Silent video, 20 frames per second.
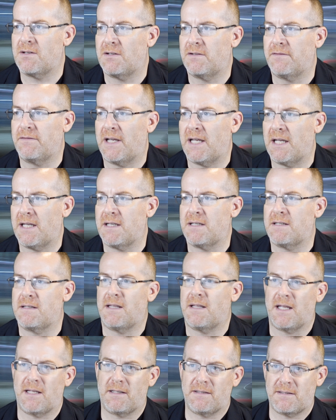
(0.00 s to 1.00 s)

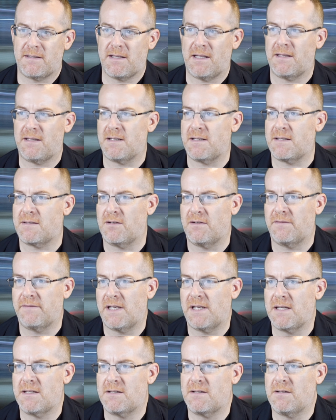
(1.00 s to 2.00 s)
surveys. They sent these
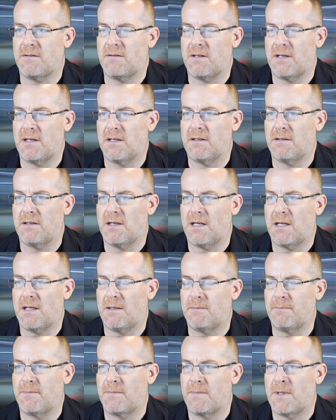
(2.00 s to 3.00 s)
surveys to
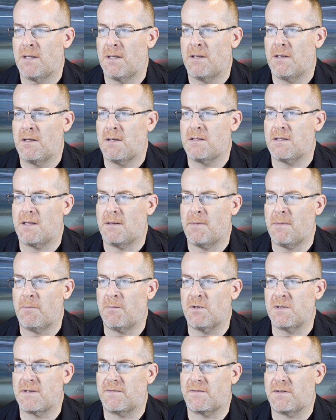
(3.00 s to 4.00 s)
the
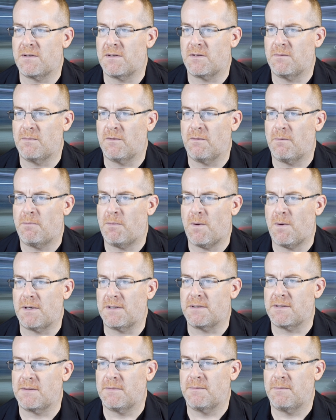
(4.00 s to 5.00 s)
members of Consumer
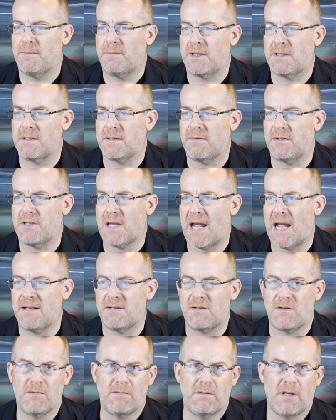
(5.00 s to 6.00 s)
Reports because,
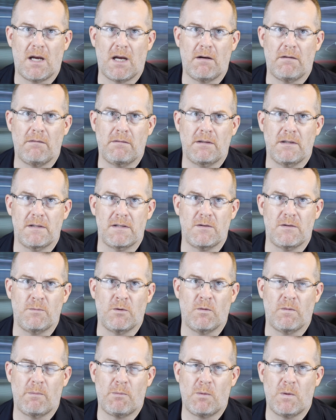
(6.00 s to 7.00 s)
as you know,
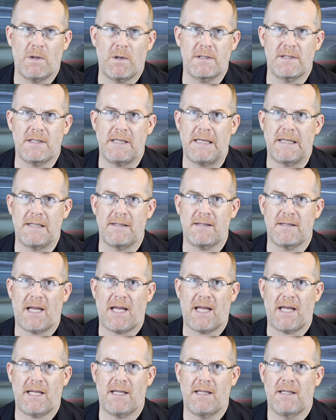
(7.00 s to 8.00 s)
Consumer Reports is
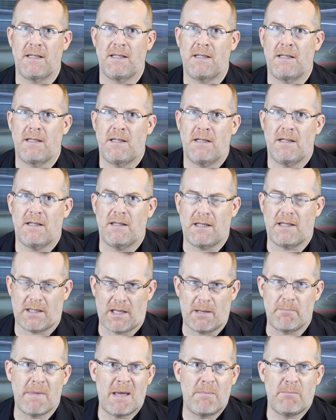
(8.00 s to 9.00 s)

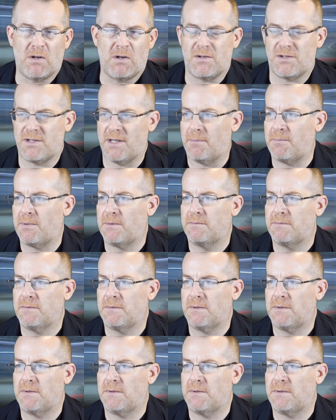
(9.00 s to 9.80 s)
like a membership